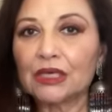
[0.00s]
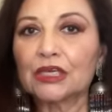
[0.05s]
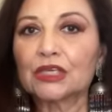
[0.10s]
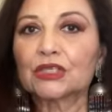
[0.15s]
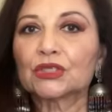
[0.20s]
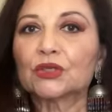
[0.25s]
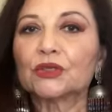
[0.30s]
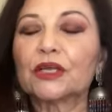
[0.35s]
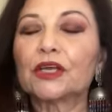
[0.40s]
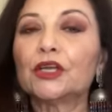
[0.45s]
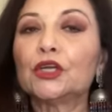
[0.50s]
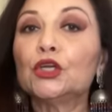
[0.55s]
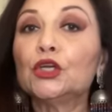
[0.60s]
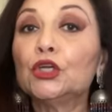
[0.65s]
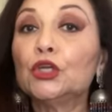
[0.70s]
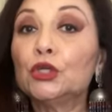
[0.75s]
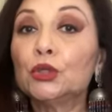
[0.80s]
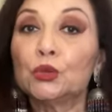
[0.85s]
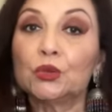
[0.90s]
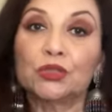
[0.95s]
so that a
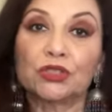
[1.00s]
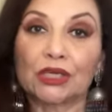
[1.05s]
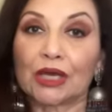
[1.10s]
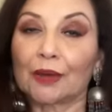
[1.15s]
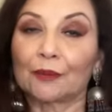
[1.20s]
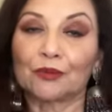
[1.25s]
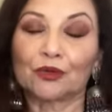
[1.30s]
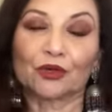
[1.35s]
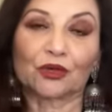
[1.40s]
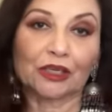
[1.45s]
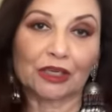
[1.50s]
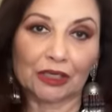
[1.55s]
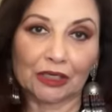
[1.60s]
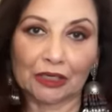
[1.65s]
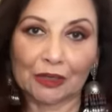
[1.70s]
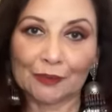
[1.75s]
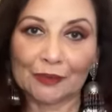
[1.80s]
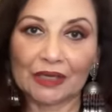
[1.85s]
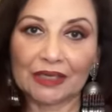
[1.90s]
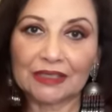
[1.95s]
new chapter can
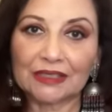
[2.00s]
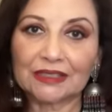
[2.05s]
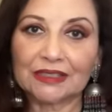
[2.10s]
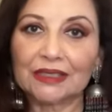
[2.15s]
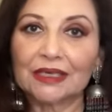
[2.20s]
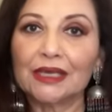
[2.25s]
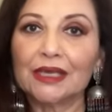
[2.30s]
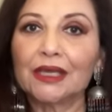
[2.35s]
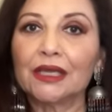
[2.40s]
commence.